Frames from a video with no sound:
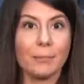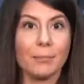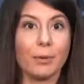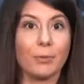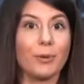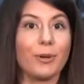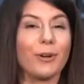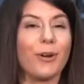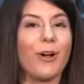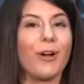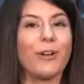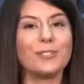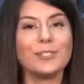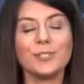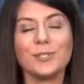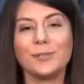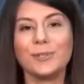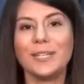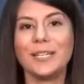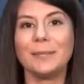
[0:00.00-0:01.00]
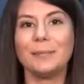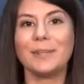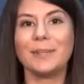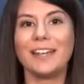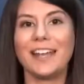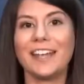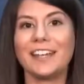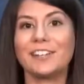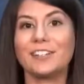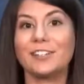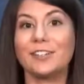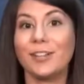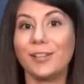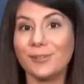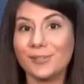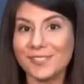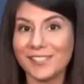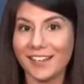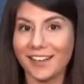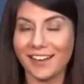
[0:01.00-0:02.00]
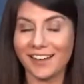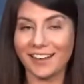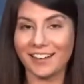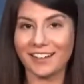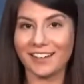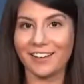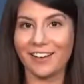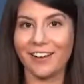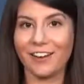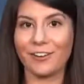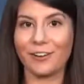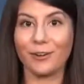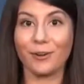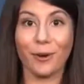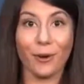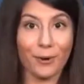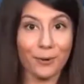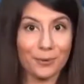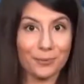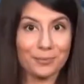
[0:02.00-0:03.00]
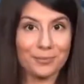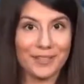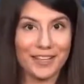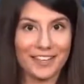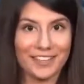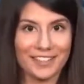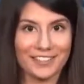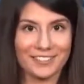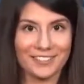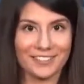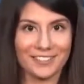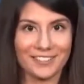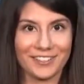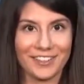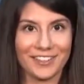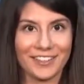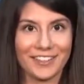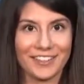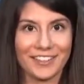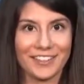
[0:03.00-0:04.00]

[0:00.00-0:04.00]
but we're also keeping a close eye on our own planet Earth.